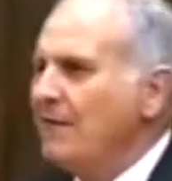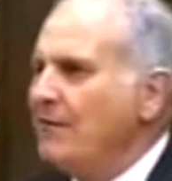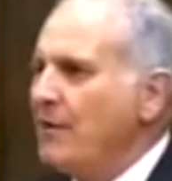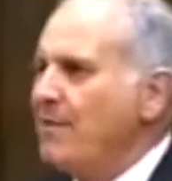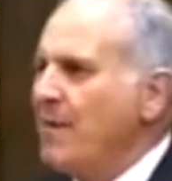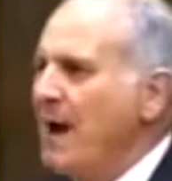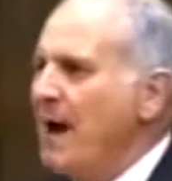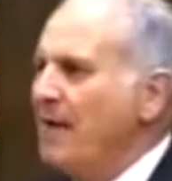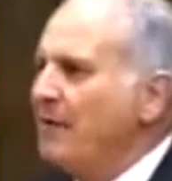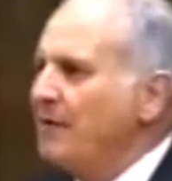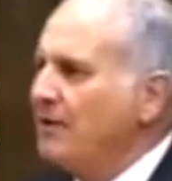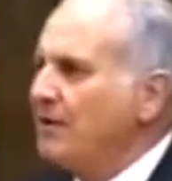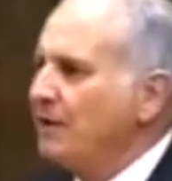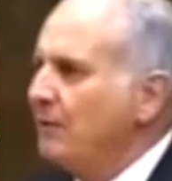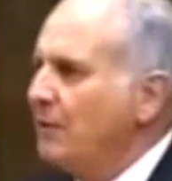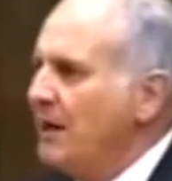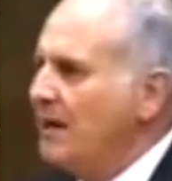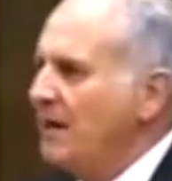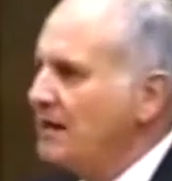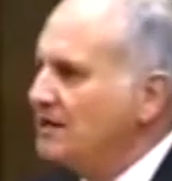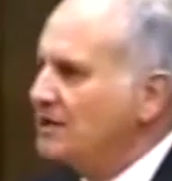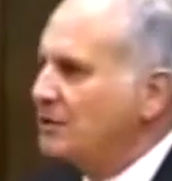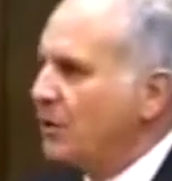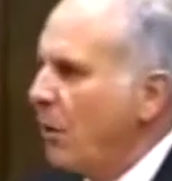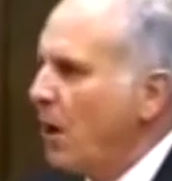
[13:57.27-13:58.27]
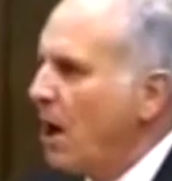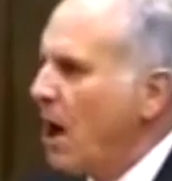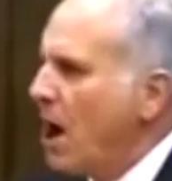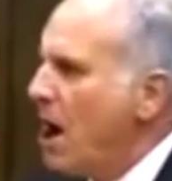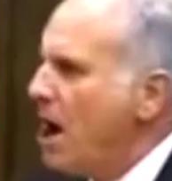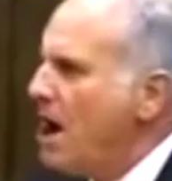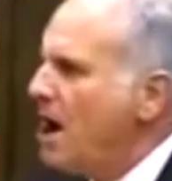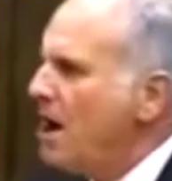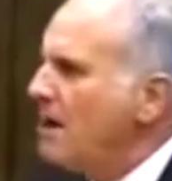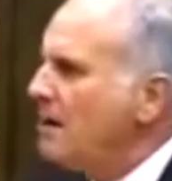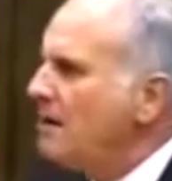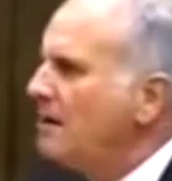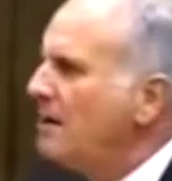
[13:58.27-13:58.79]
You ever bothered to read His
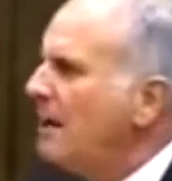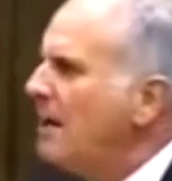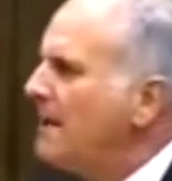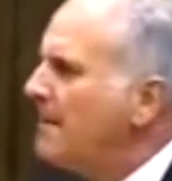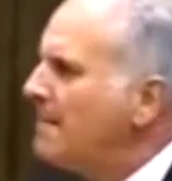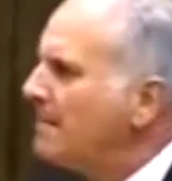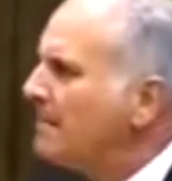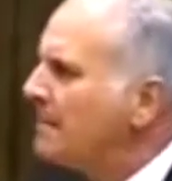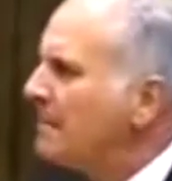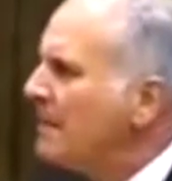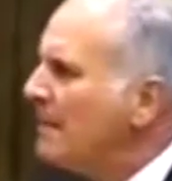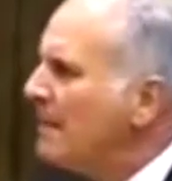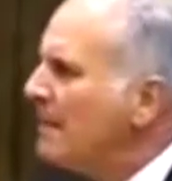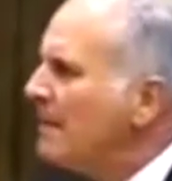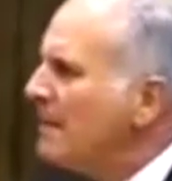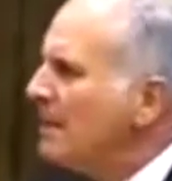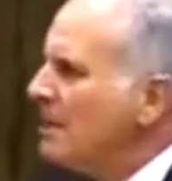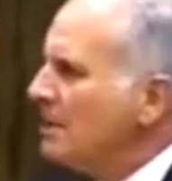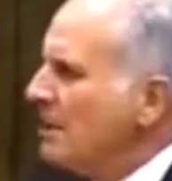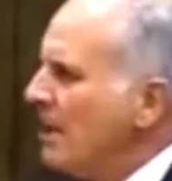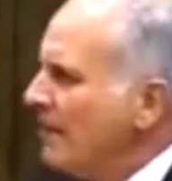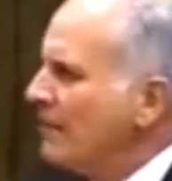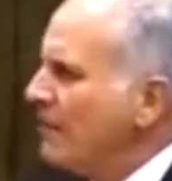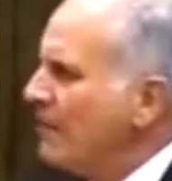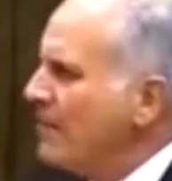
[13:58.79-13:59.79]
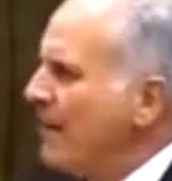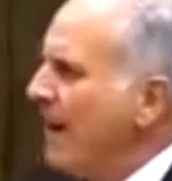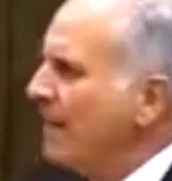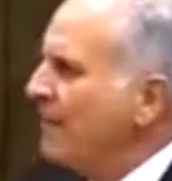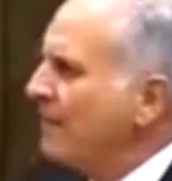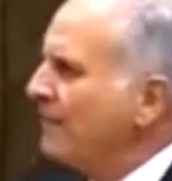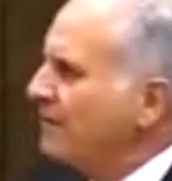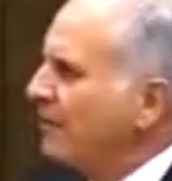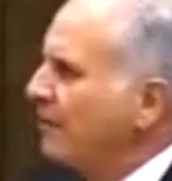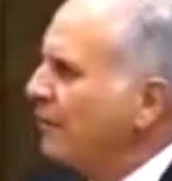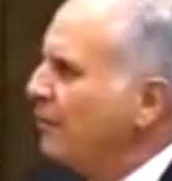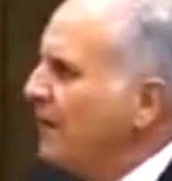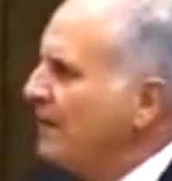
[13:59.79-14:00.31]
Word? You ever
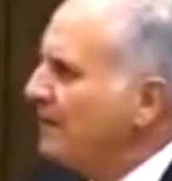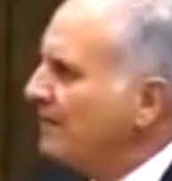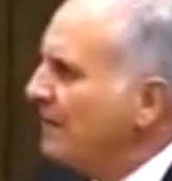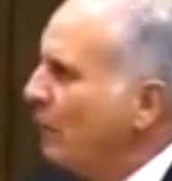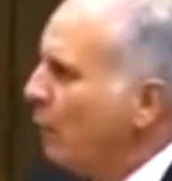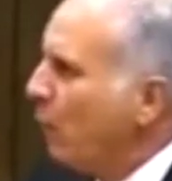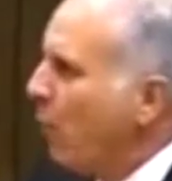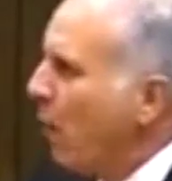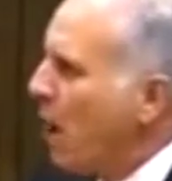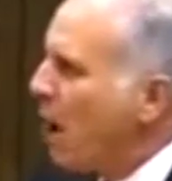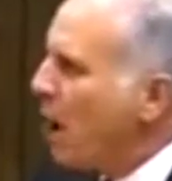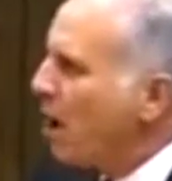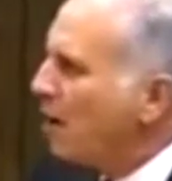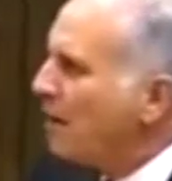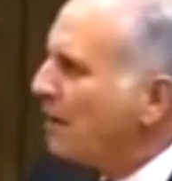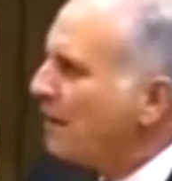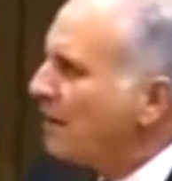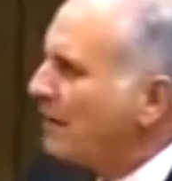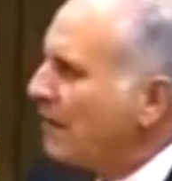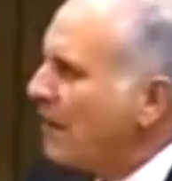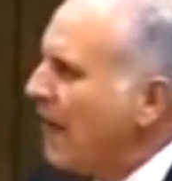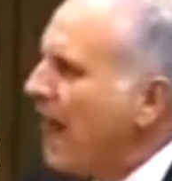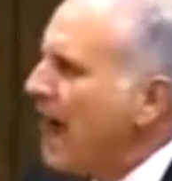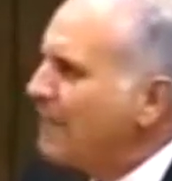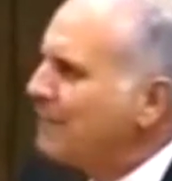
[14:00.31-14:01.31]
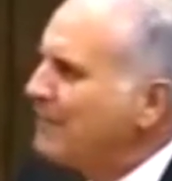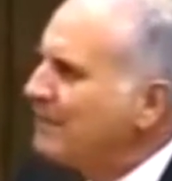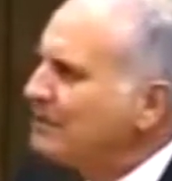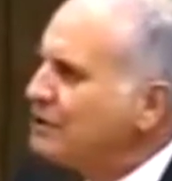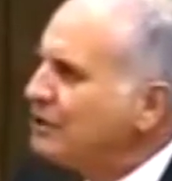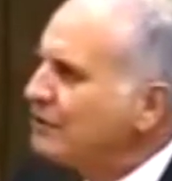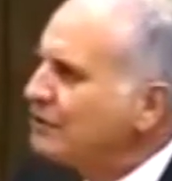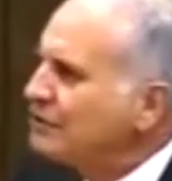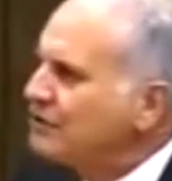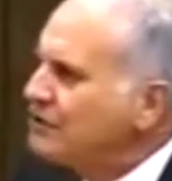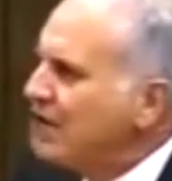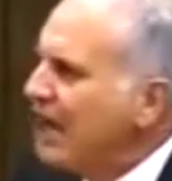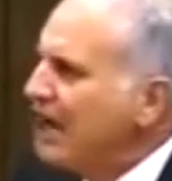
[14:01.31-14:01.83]
bothered to read the Word of the God
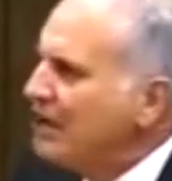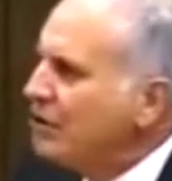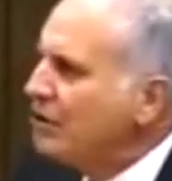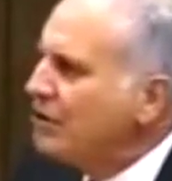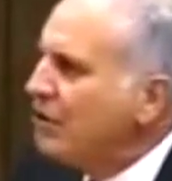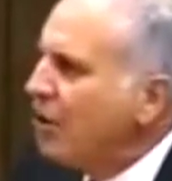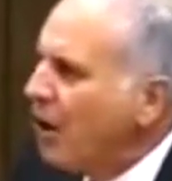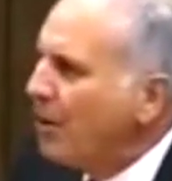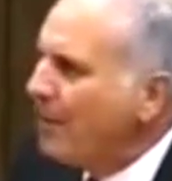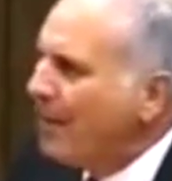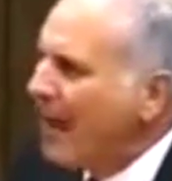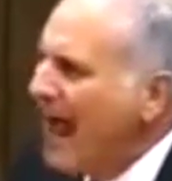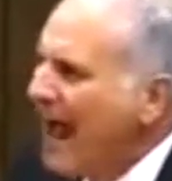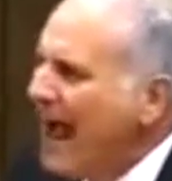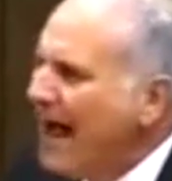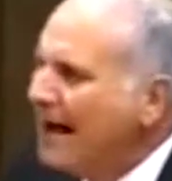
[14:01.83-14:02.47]
that you say you know